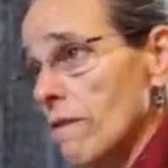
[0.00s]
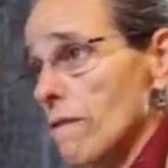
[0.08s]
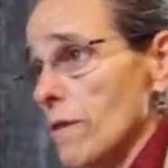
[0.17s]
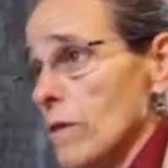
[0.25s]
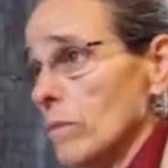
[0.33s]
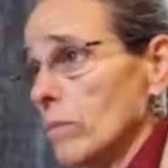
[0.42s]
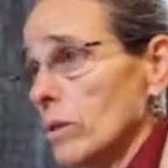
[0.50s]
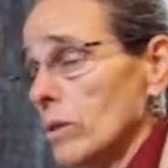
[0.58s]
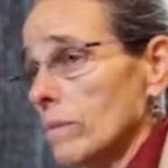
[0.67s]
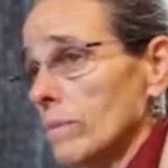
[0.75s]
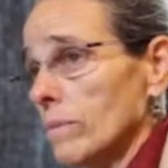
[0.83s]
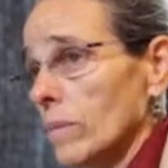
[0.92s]
firms,
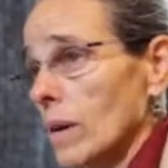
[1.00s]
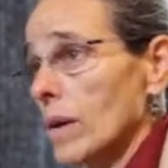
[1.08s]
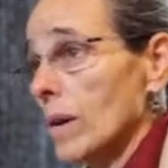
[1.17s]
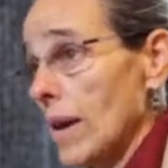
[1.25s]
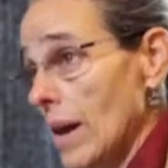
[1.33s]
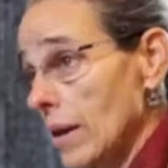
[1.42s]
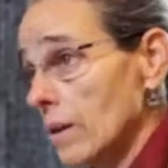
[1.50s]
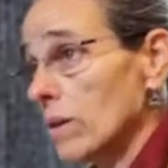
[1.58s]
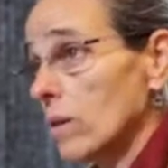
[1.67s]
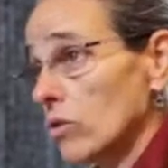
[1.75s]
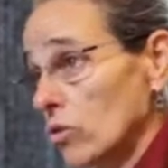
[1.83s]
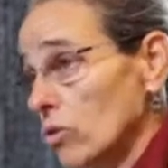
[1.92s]
again,
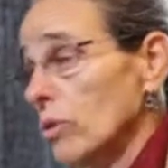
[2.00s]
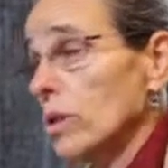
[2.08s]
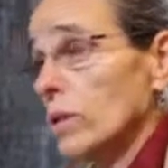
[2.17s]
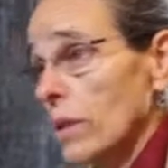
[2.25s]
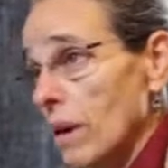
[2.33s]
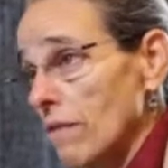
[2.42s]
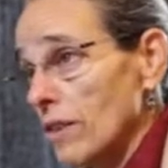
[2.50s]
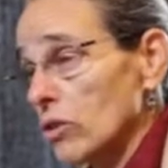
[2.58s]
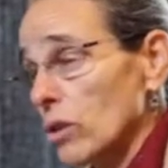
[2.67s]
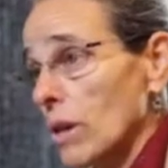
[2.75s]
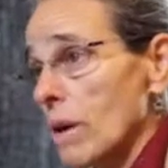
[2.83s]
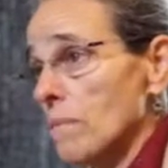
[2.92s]
students,
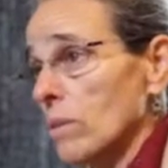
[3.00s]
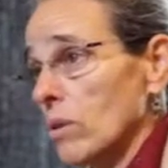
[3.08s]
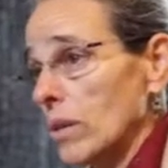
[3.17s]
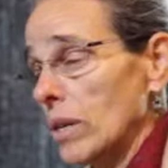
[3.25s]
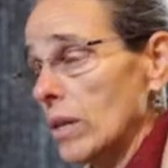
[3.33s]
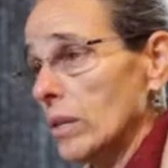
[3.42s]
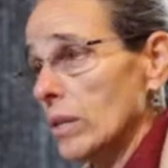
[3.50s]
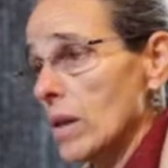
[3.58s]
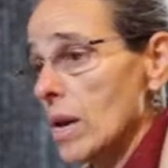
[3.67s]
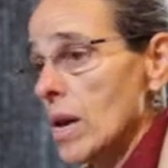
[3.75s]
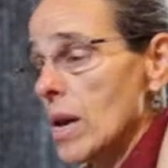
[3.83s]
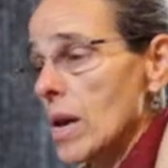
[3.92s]
eventually employees.
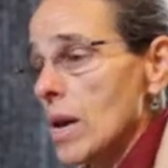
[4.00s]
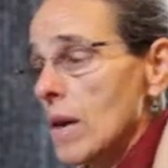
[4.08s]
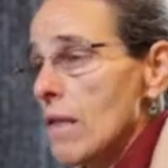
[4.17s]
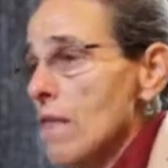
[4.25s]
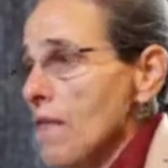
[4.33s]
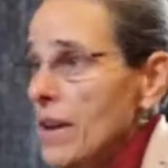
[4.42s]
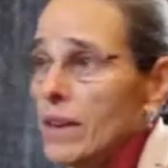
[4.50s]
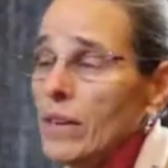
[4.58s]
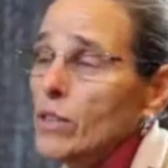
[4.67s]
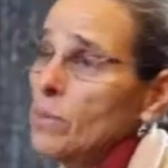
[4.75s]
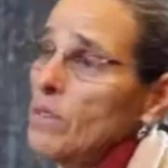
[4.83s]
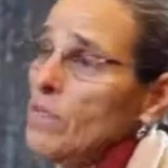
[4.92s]
They
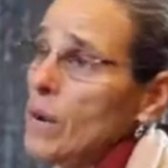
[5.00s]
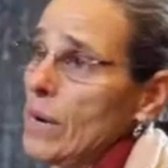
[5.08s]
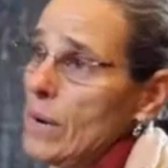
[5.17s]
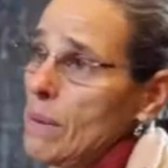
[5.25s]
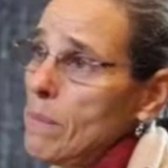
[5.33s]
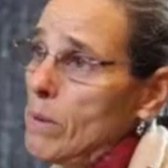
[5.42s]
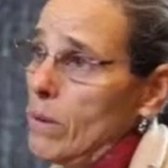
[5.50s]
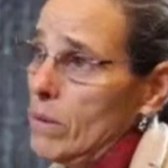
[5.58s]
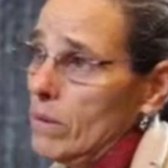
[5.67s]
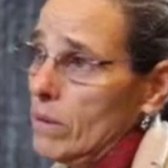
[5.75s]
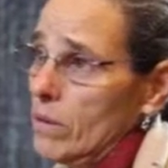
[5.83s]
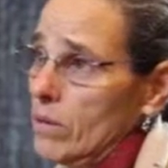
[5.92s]
need to be very nimble.
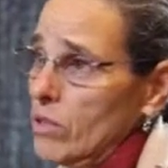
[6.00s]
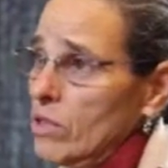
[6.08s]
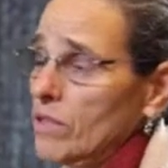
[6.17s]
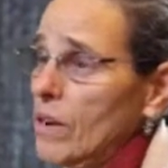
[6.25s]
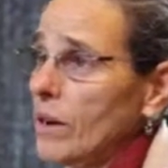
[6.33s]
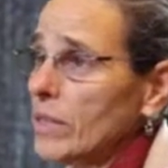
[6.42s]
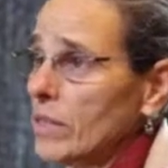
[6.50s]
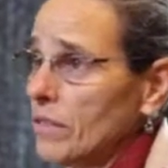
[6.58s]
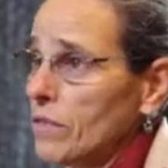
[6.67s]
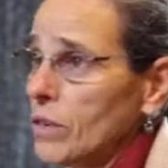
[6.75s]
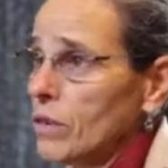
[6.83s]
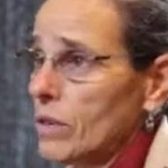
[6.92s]
This is a very
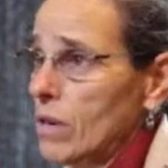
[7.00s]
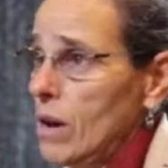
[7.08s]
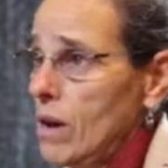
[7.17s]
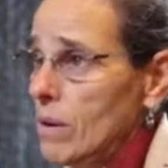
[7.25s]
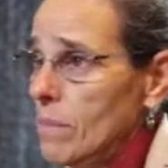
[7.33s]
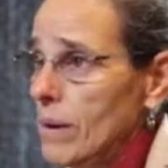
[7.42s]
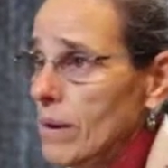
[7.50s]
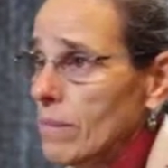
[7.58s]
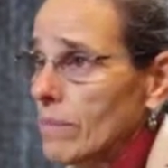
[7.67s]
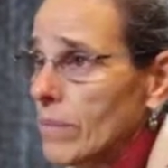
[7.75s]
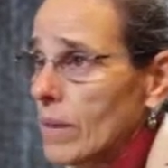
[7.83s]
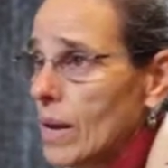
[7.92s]
difficult economy.
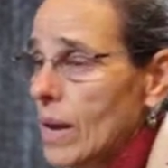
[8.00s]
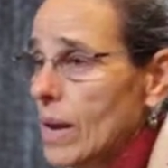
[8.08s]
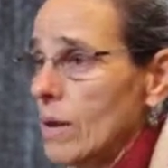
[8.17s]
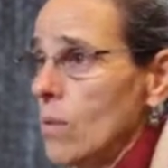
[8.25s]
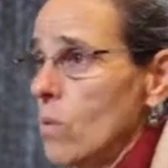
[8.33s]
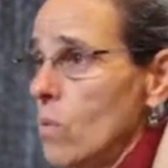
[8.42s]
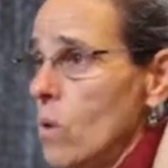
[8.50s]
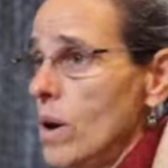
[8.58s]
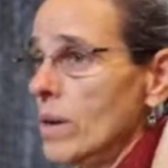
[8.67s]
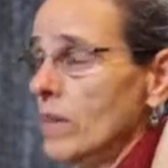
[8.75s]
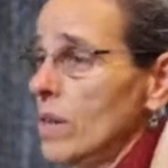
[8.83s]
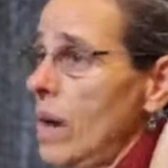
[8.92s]
And
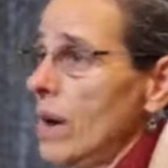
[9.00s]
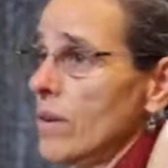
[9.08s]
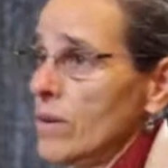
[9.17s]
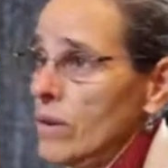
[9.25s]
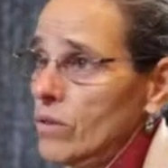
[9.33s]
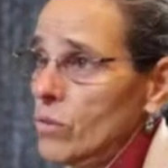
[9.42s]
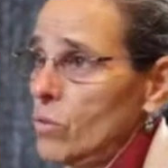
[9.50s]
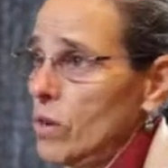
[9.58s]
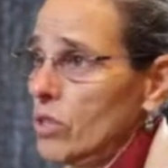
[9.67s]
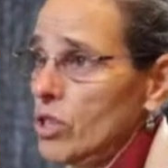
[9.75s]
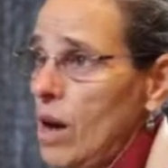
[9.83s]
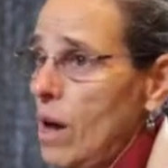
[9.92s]
one is hired into
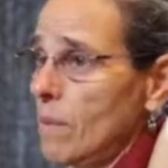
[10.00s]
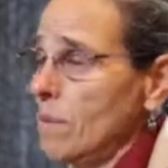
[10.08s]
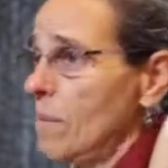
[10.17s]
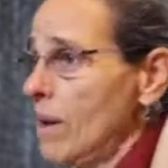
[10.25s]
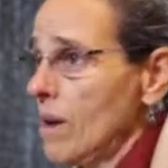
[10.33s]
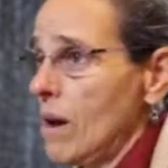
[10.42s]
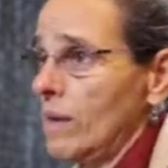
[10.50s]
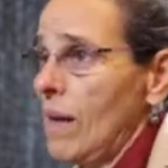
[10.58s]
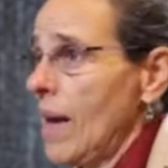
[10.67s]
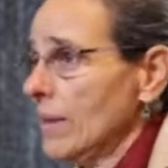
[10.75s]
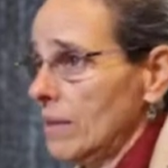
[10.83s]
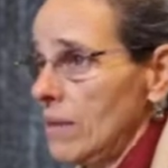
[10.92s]
one job and may not
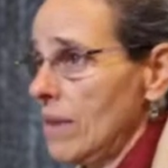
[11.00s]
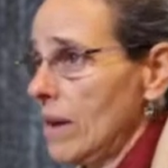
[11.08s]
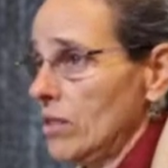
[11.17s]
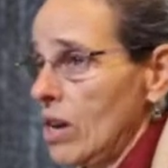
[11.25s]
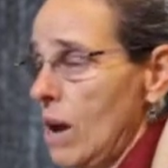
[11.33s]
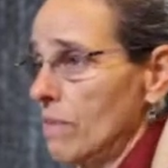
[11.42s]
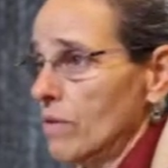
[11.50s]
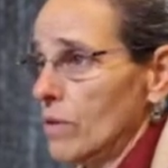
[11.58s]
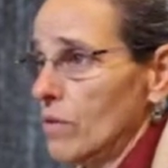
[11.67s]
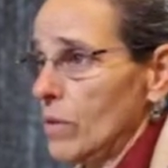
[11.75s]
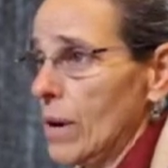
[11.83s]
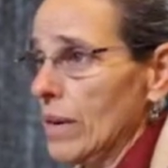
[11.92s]
last in that job for a
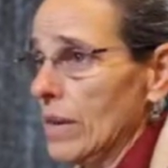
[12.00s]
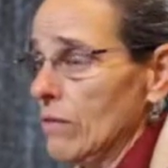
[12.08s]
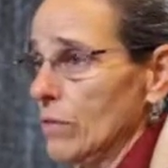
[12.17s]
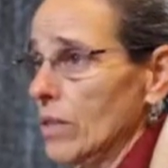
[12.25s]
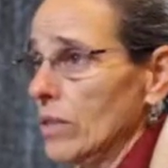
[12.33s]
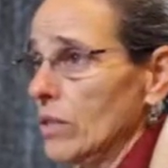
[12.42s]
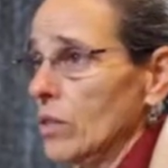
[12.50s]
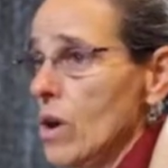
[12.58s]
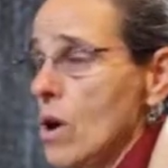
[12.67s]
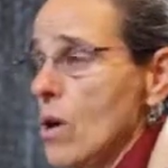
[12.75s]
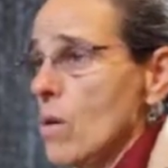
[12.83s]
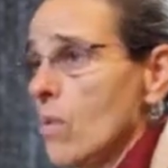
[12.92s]
variety of reasons.
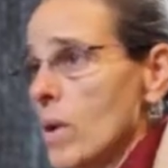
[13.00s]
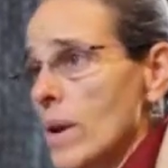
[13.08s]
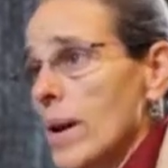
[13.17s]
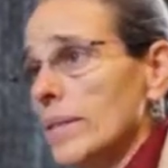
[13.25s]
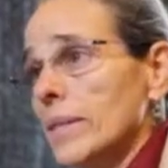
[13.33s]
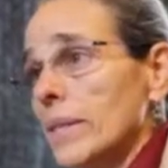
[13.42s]
One has to